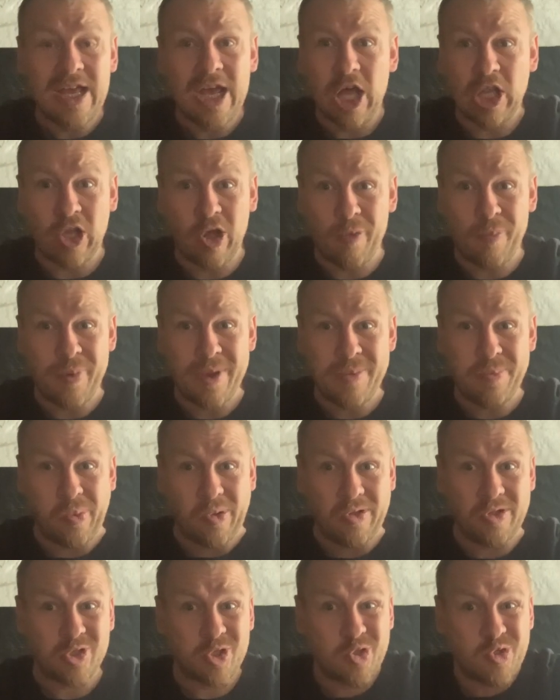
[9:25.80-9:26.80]
a lot of
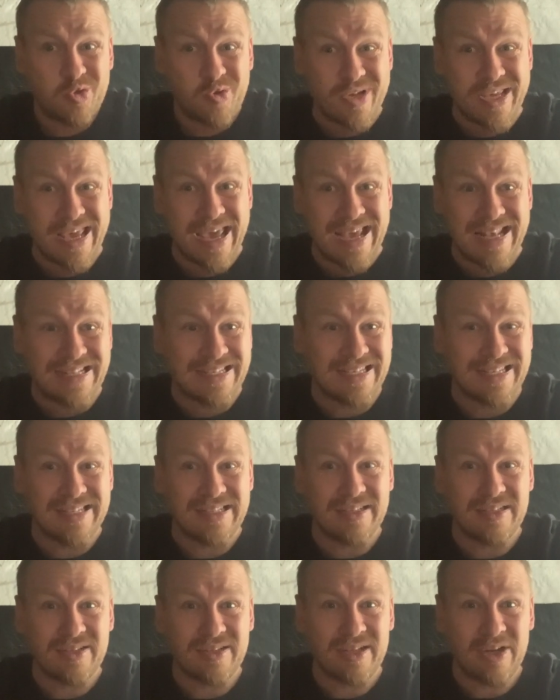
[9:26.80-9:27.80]
people
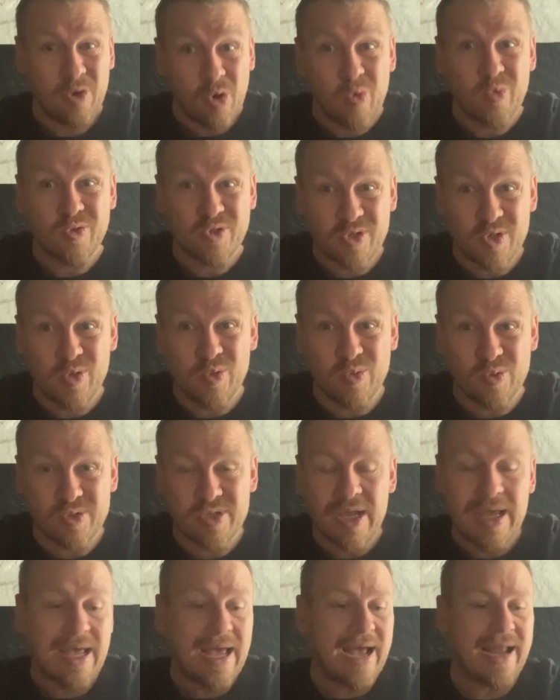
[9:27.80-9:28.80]
creating their own schools
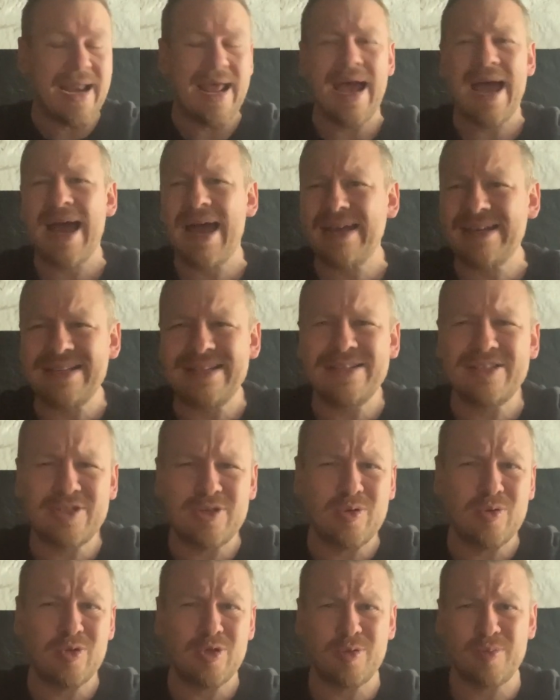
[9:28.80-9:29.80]
and adding
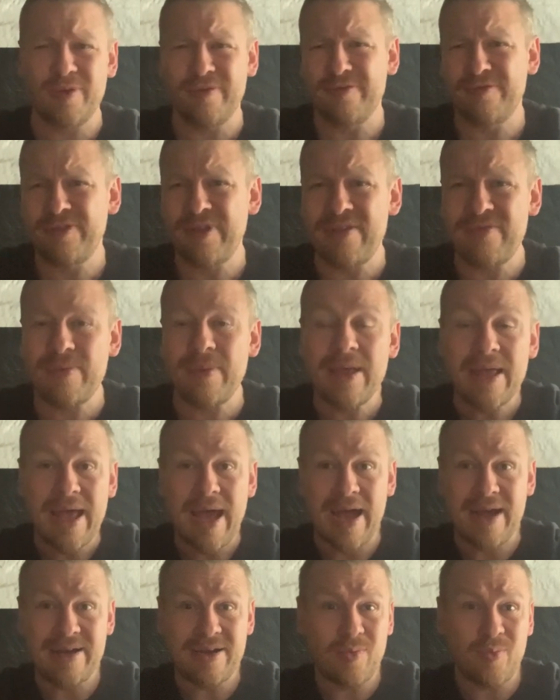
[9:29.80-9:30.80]
to them and flavouring them.
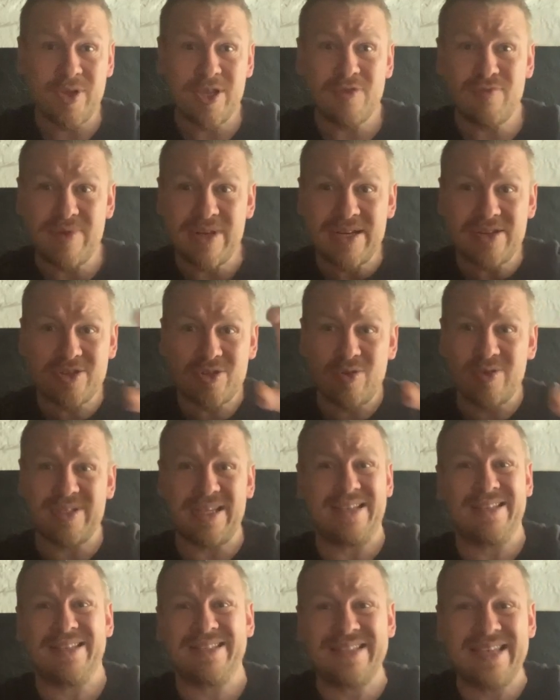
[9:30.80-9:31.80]
And when you read a school, it's
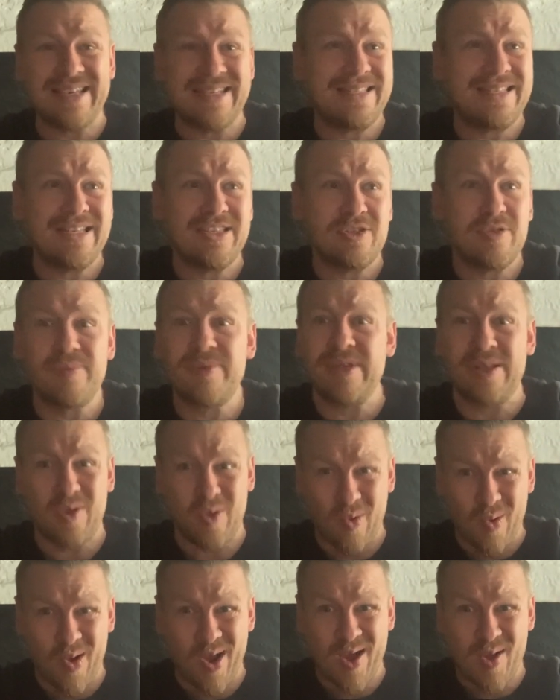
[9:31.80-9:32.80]
like 16-something, you're like,
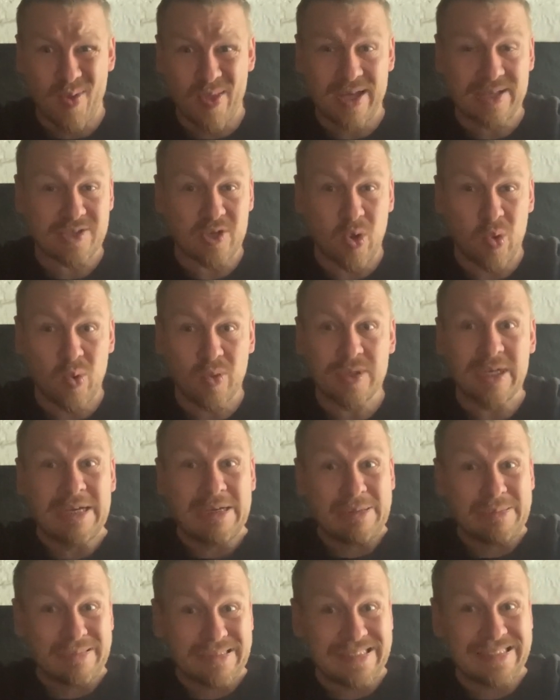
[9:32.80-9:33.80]
wow, that's old.
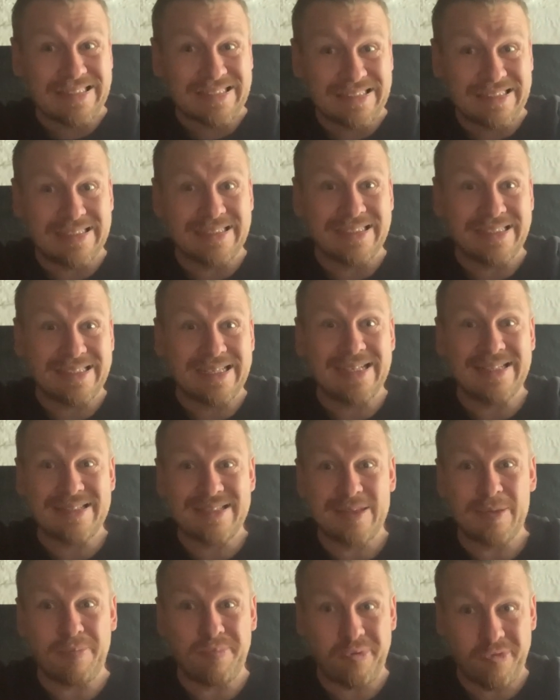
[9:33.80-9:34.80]
Well, actually, that's
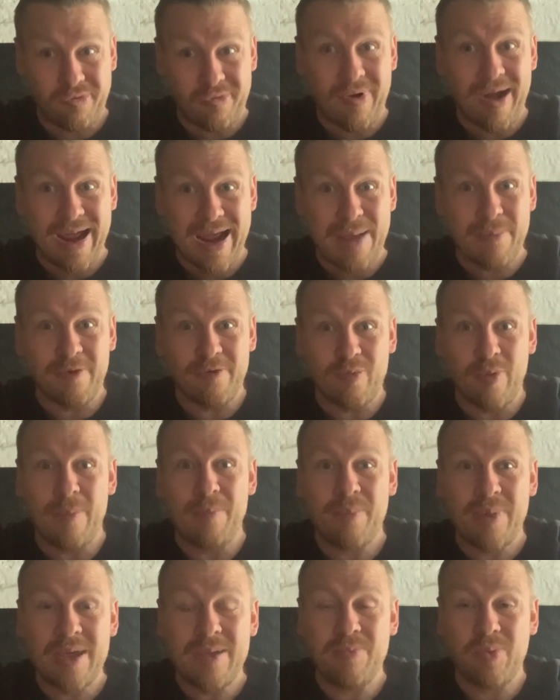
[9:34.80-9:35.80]
the prime of when
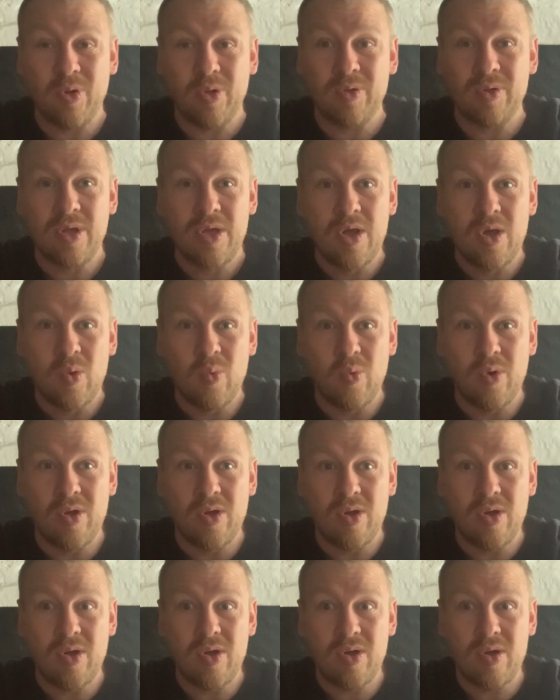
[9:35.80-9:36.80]
people
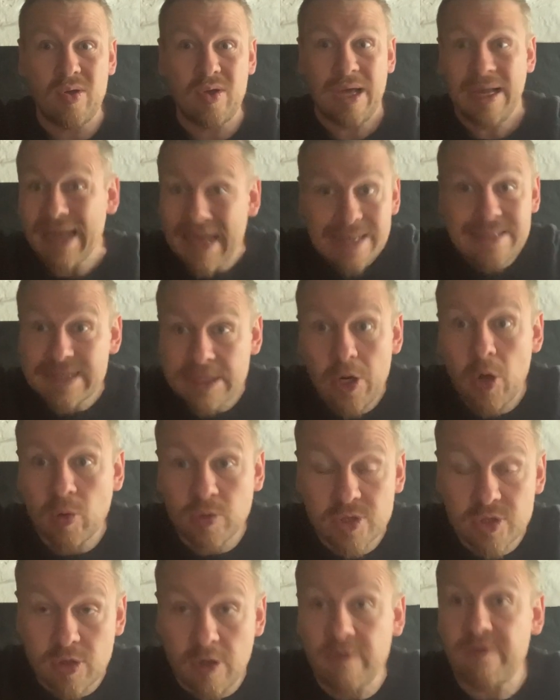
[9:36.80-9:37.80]
were collecting old
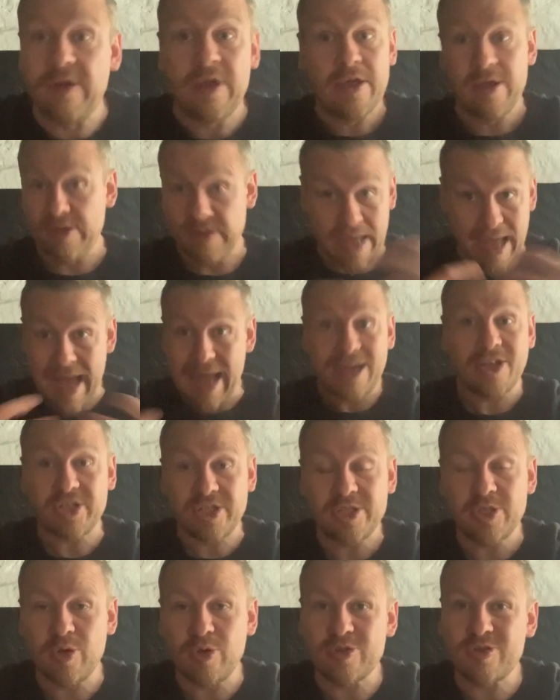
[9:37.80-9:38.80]
stuff,
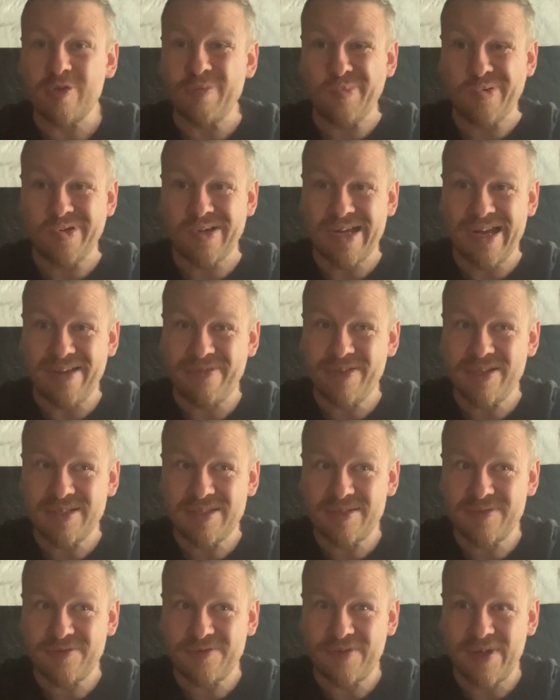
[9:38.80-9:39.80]
actually, but having
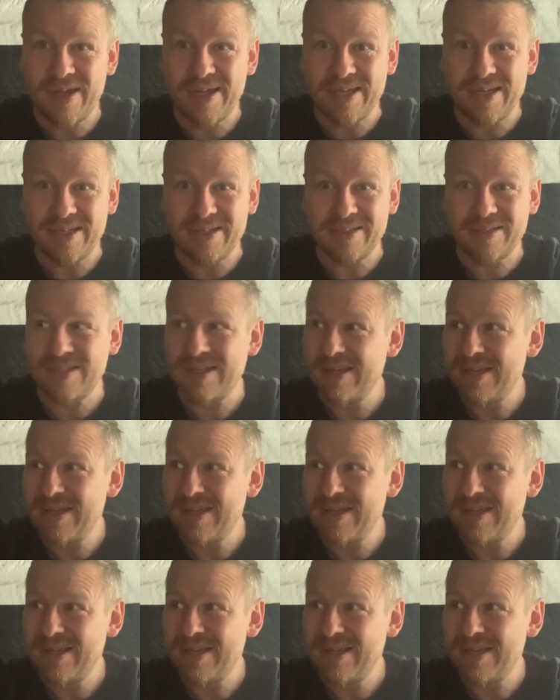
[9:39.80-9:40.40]
to find